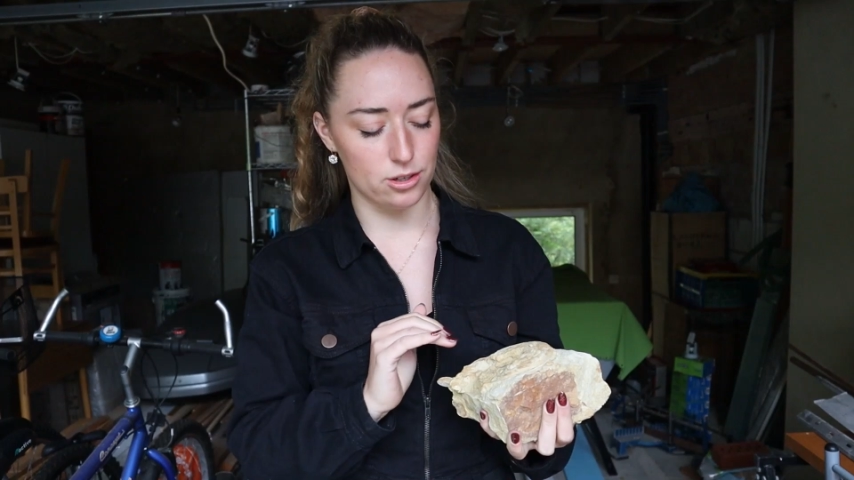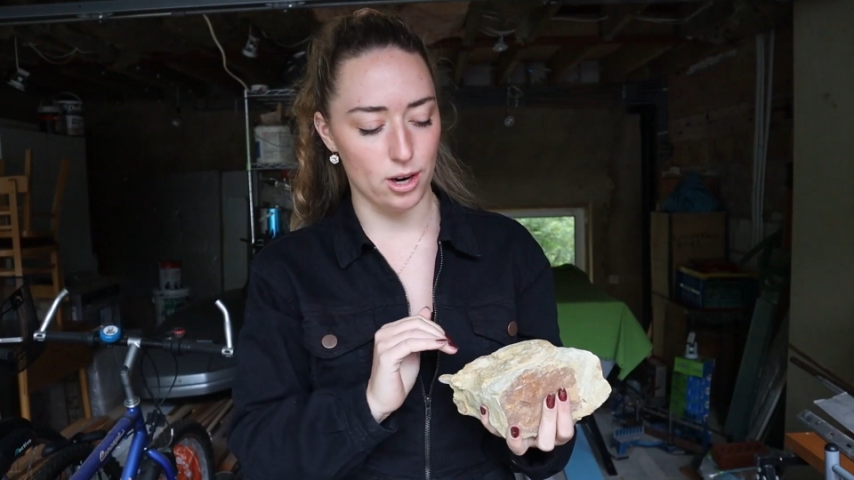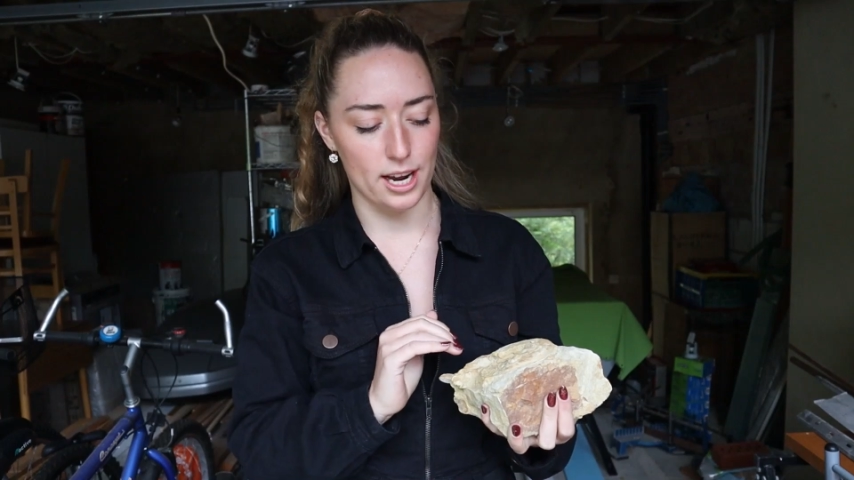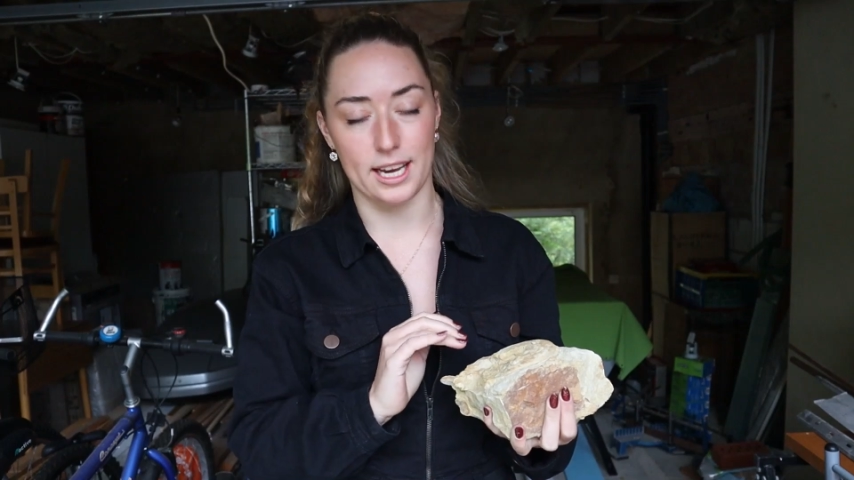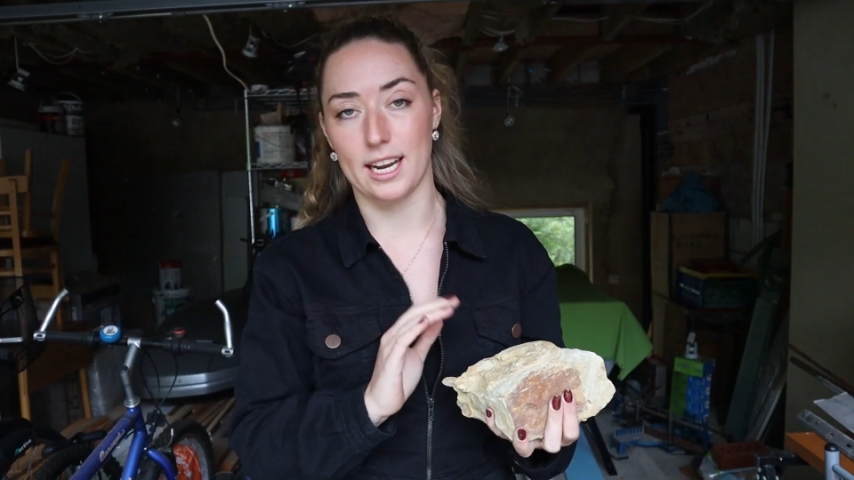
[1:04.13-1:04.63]

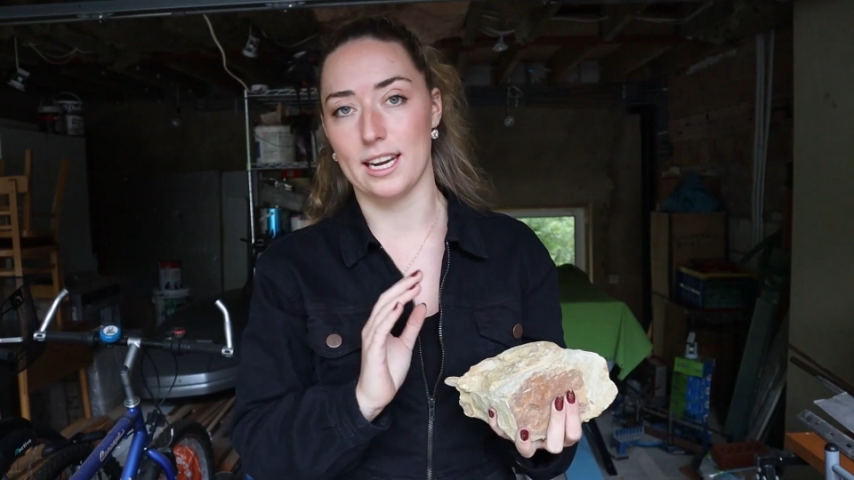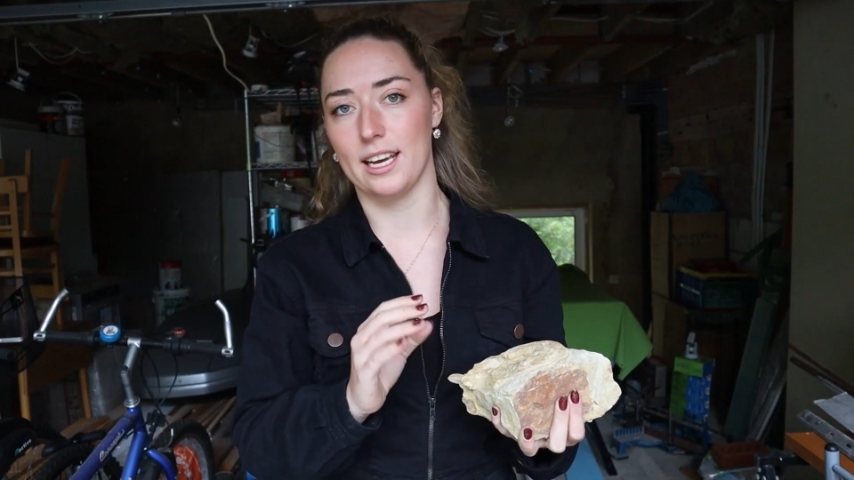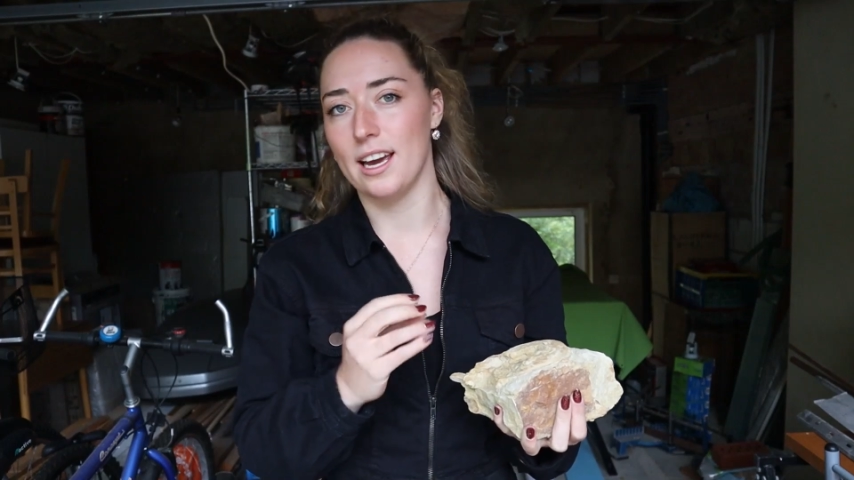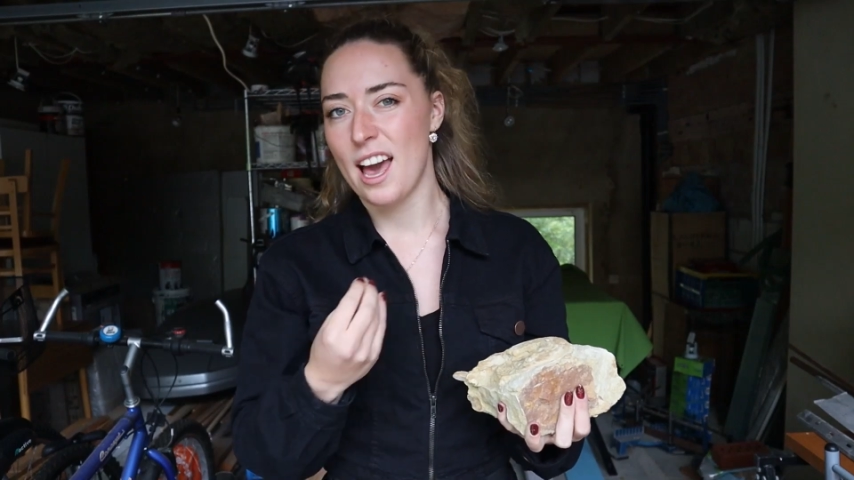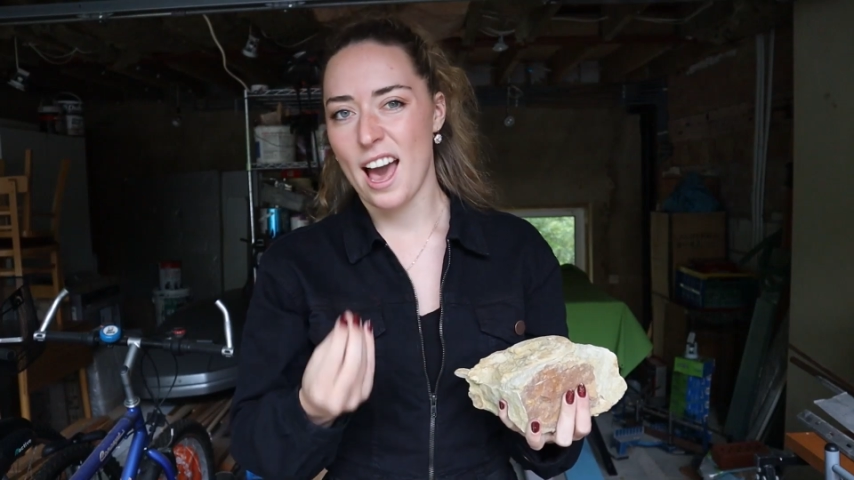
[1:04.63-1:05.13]
try and get
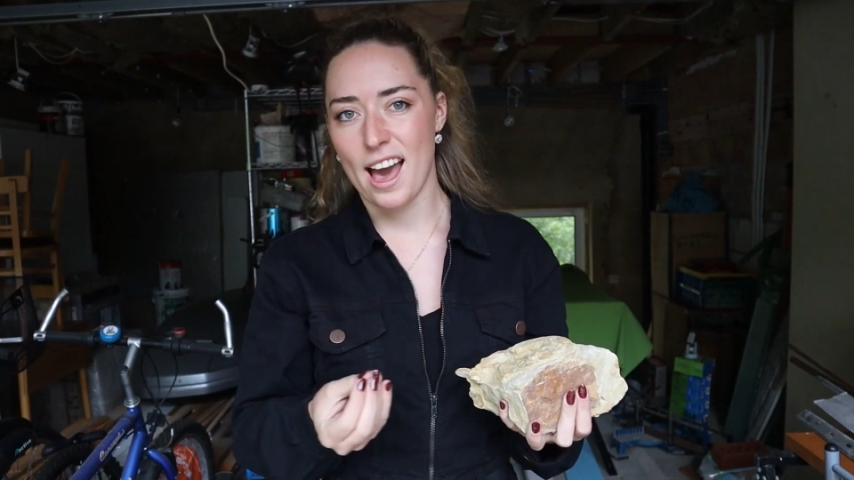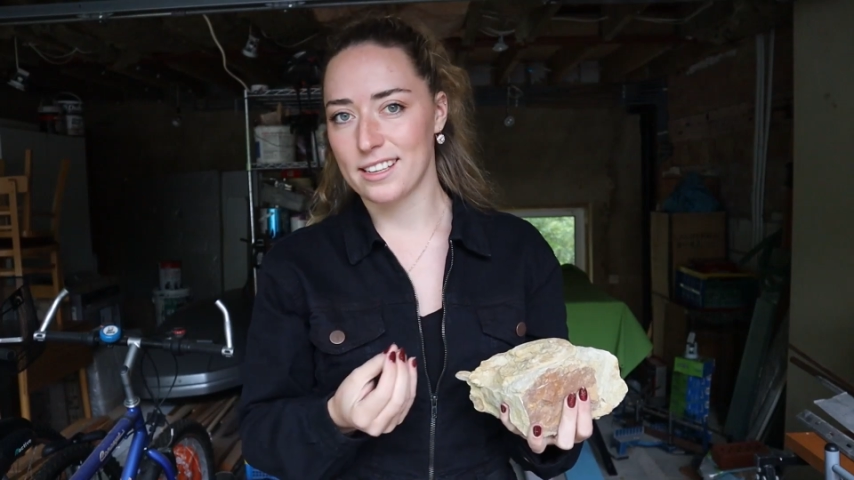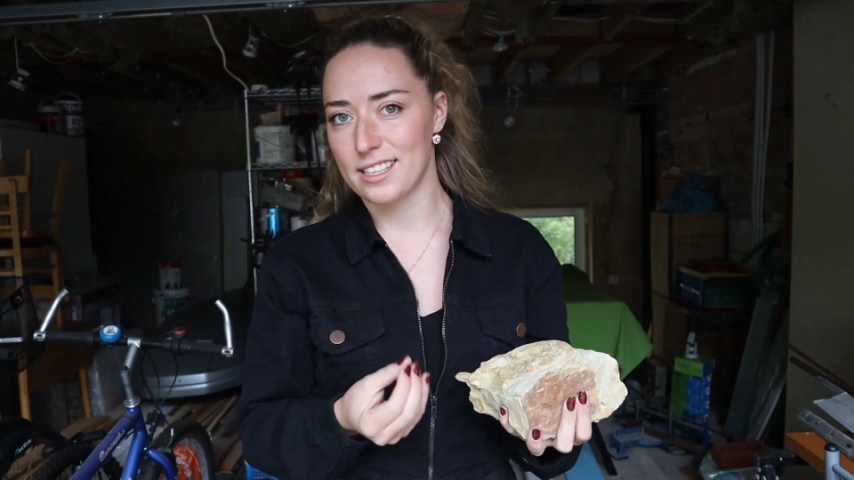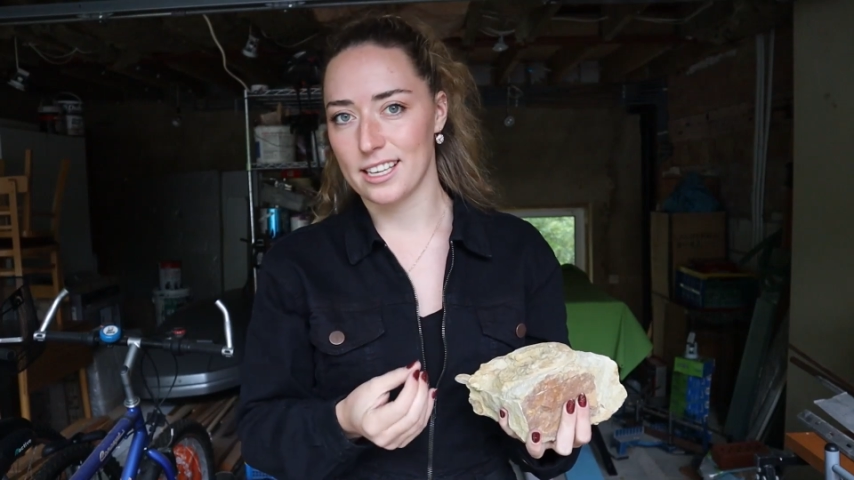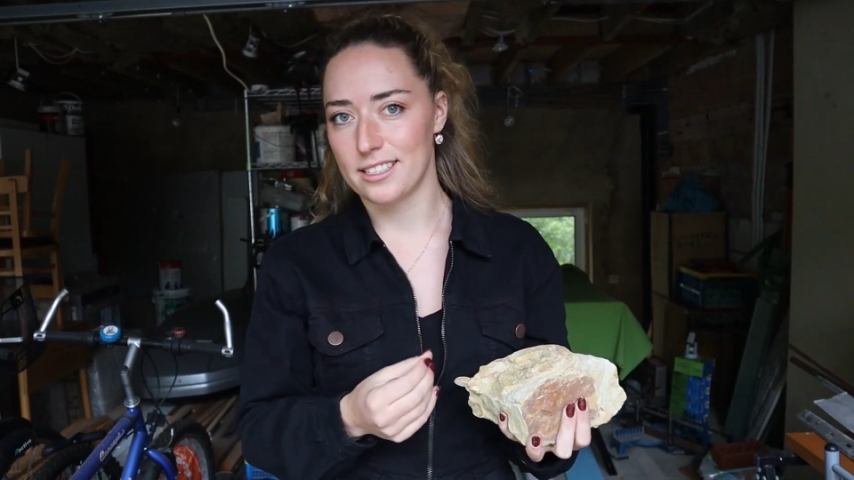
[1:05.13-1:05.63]
any
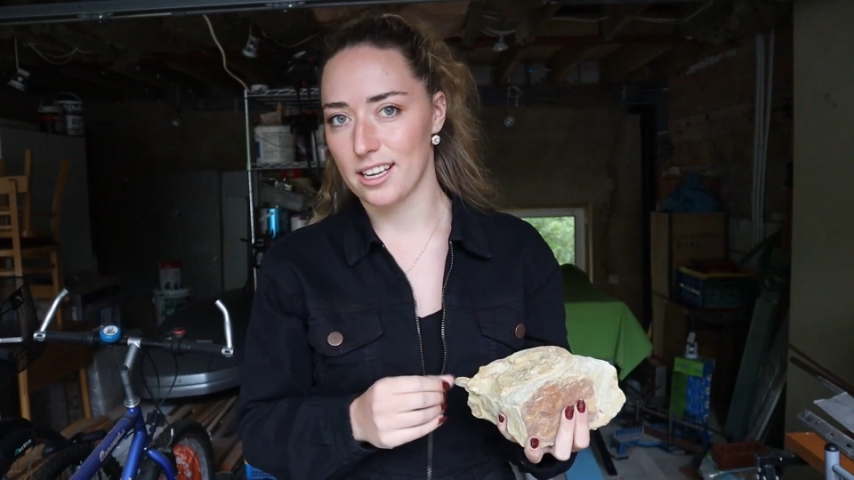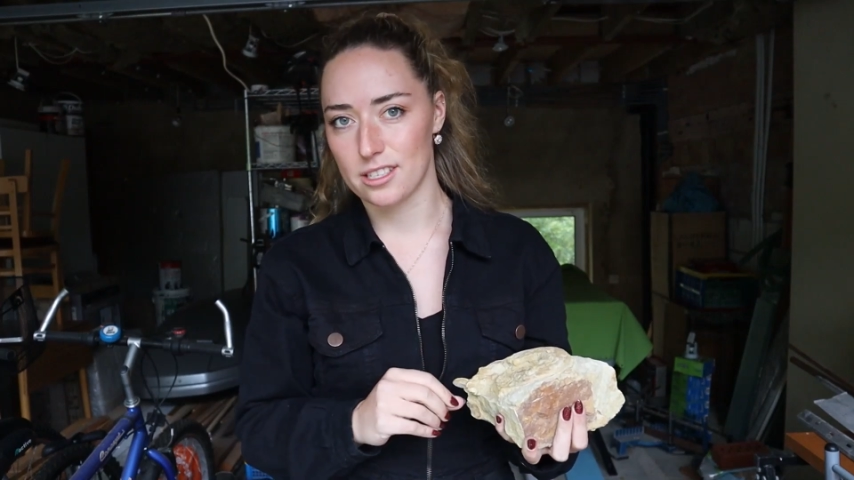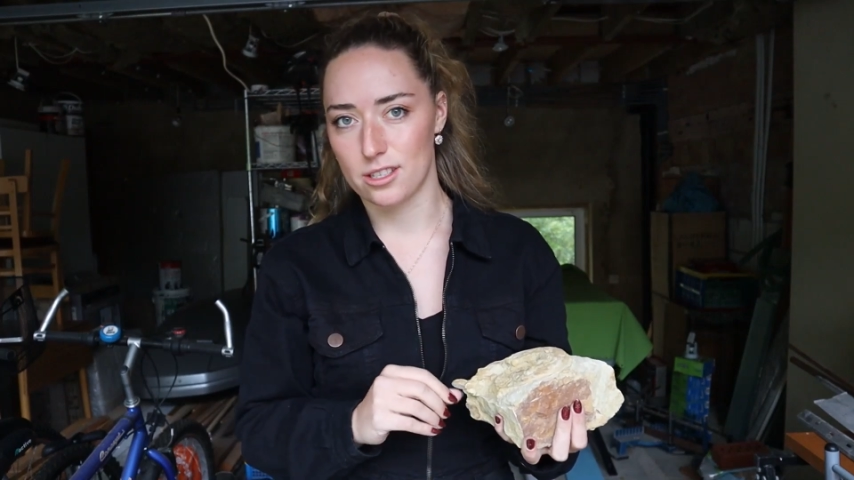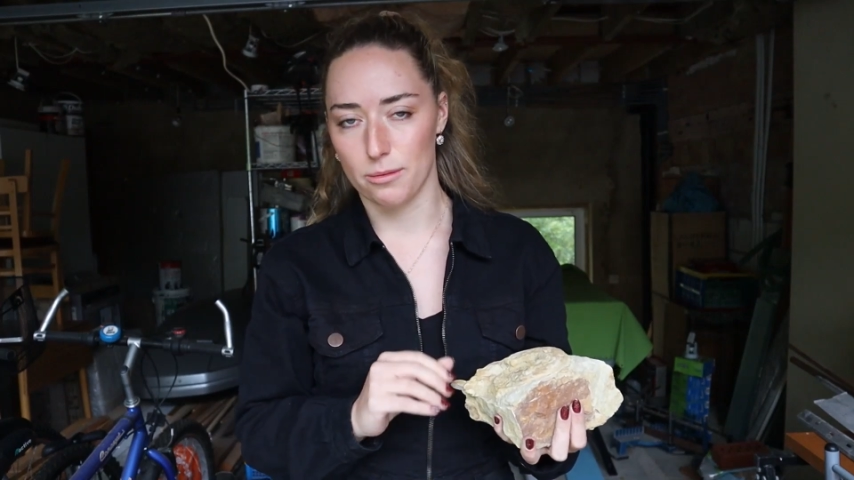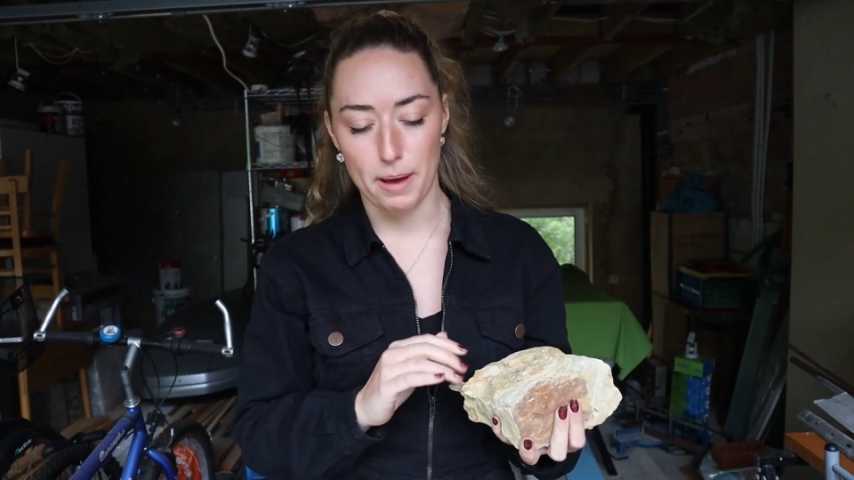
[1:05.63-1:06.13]
excess dust